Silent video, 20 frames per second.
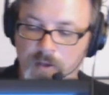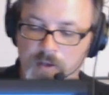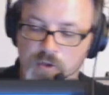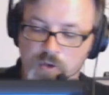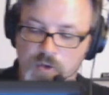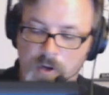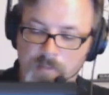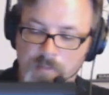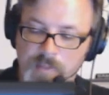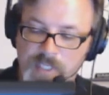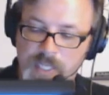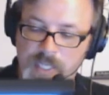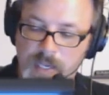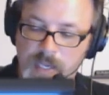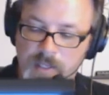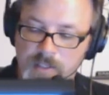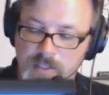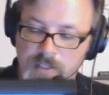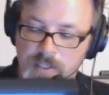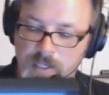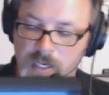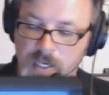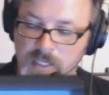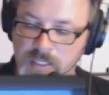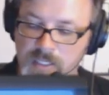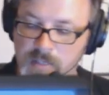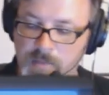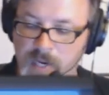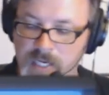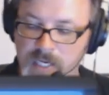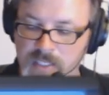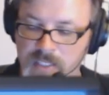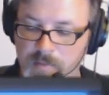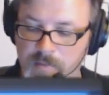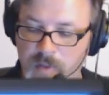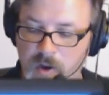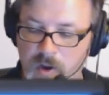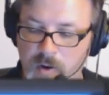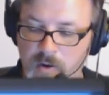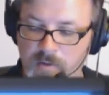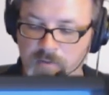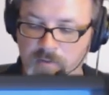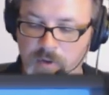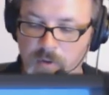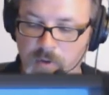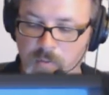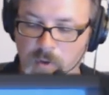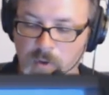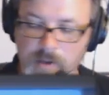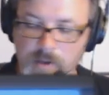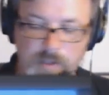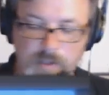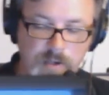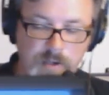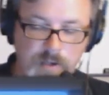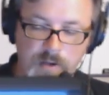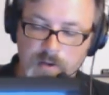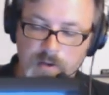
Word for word: drum sounds, customize them however you want